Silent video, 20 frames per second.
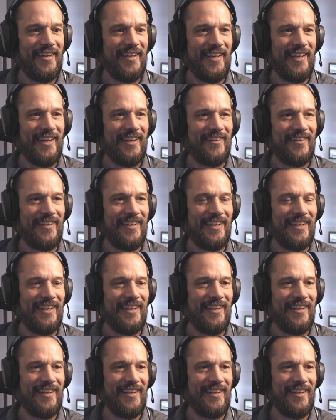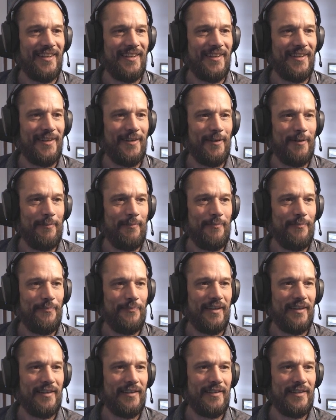Here in
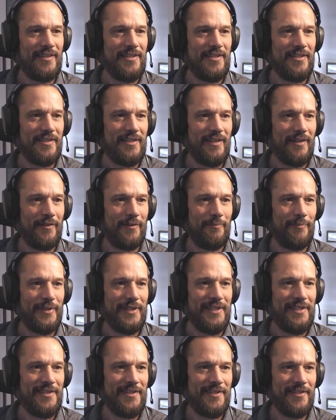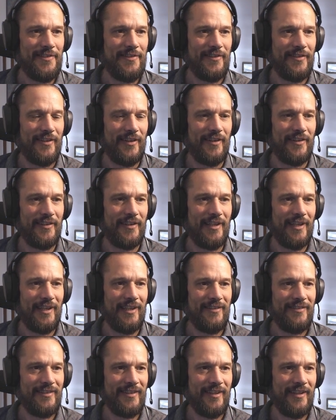this here piece on the
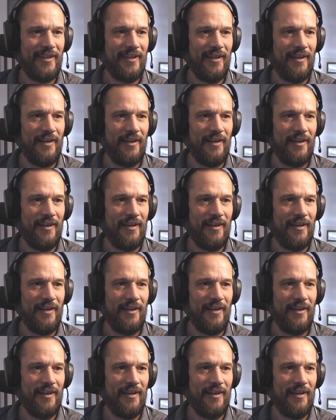left,